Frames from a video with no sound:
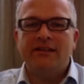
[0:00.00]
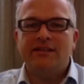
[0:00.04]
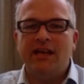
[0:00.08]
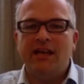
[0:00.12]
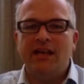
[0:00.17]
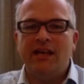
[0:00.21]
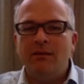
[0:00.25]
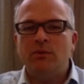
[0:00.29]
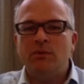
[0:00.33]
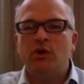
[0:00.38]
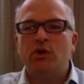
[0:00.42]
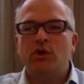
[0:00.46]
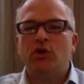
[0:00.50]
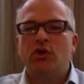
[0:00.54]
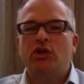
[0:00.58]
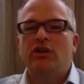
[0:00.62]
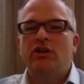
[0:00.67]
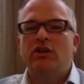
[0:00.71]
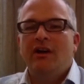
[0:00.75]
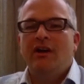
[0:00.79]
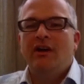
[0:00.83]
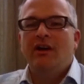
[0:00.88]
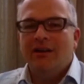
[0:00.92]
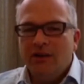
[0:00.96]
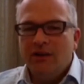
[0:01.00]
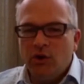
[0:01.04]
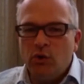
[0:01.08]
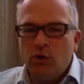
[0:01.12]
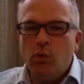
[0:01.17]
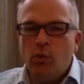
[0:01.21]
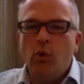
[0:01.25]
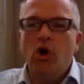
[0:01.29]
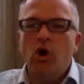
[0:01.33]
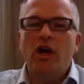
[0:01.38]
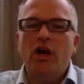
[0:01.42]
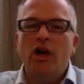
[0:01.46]
team could
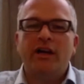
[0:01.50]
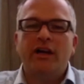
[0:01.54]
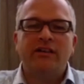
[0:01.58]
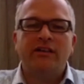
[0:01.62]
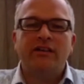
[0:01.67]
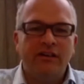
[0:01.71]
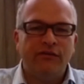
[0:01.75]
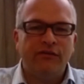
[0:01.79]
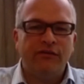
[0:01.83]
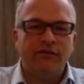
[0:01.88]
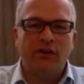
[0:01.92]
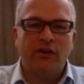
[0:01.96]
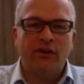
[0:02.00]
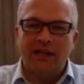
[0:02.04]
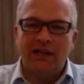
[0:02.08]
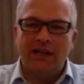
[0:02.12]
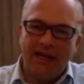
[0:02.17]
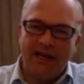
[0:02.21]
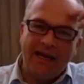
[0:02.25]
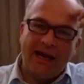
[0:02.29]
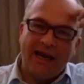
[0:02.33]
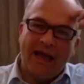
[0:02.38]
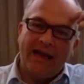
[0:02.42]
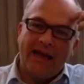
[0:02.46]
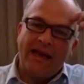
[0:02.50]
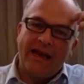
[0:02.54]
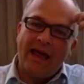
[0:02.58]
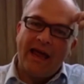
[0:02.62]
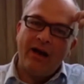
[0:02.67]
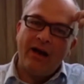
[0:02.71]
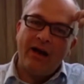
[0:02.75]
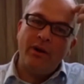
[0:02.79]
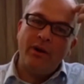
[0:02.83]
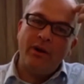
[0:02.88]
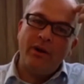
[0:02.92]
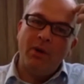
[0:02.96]
work differently and
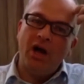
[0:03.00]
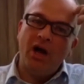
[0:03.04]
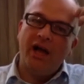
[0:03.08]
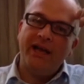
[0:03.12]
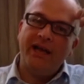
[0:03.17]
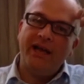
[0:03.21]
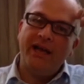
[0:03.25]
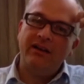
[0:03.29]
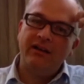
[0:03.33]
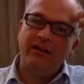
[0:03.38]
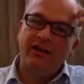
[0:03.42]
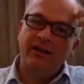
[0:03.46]
how we might